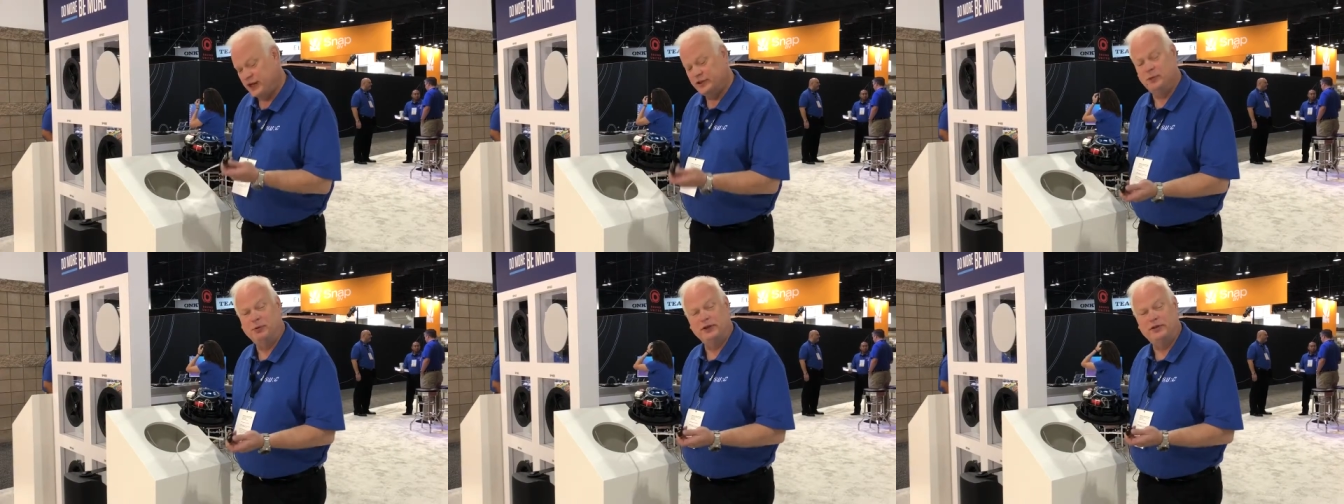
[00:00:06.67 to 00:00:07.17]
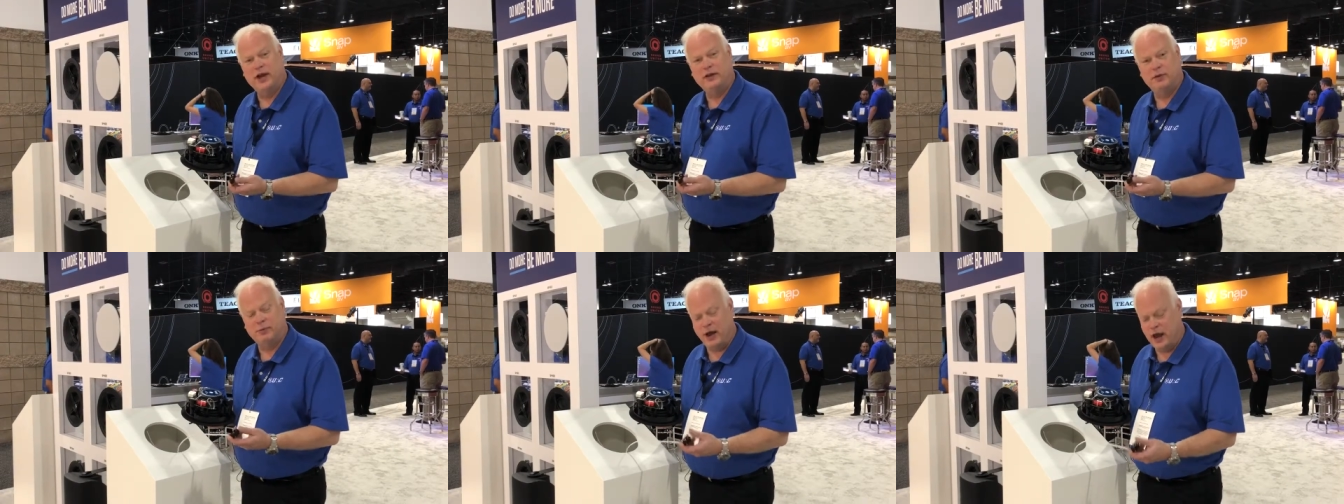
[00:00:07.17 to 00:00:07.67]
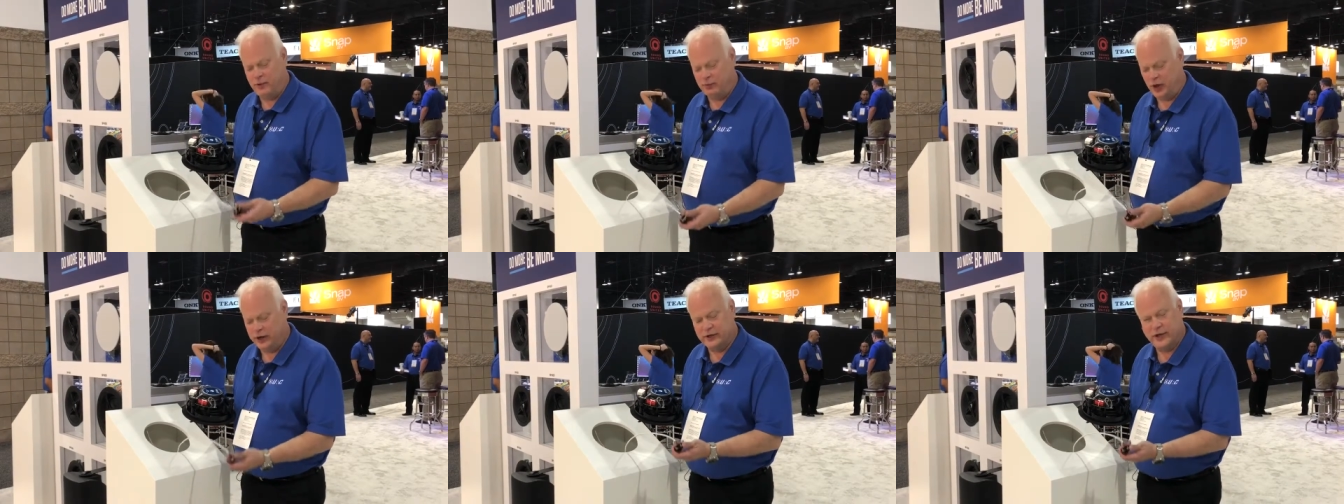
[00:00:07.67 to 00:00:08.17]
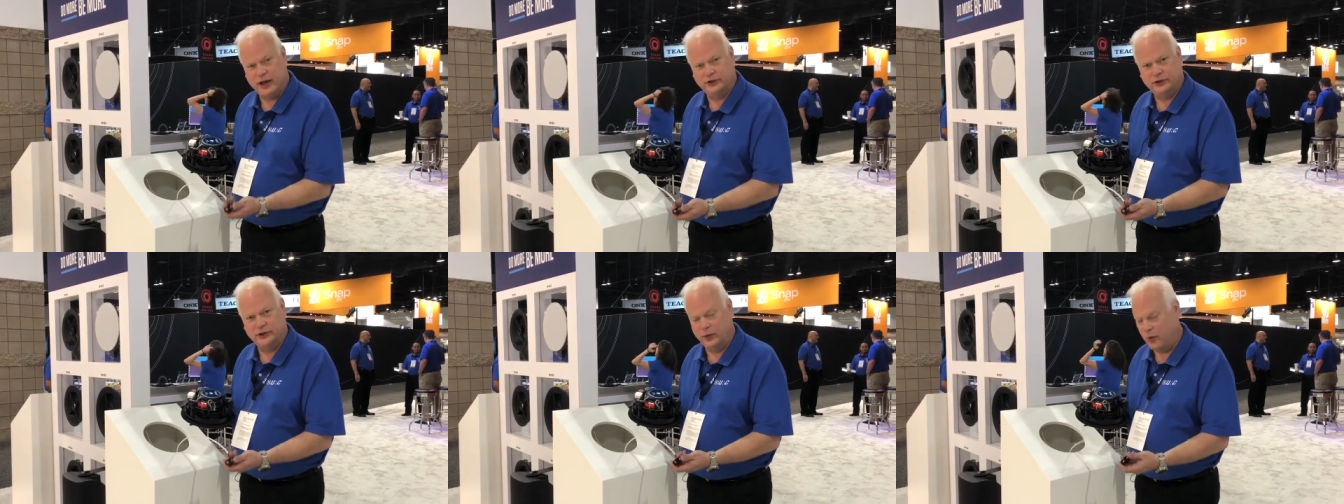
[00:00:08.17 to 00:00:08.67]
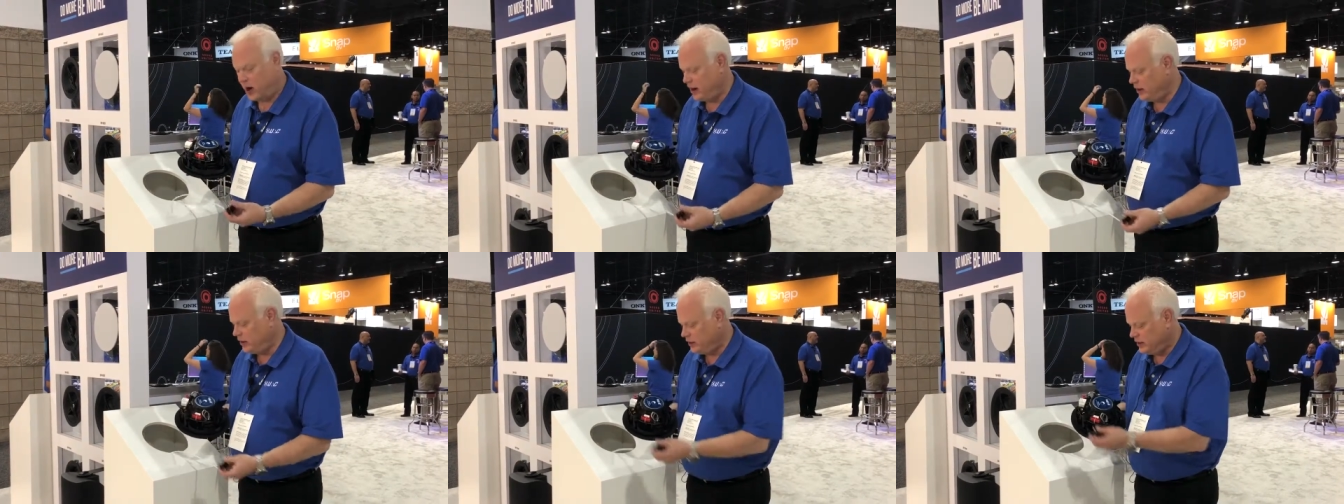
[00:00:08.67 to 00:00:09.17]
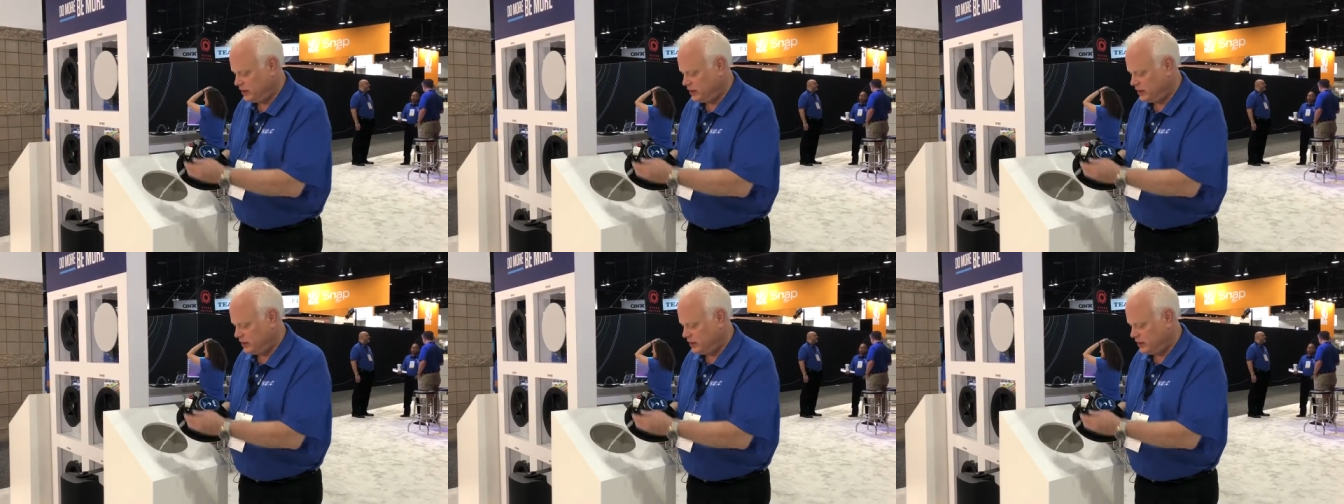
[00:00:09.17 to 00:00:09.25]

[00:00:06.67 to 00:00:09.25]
Simply take the banana plug, attach it to the wire,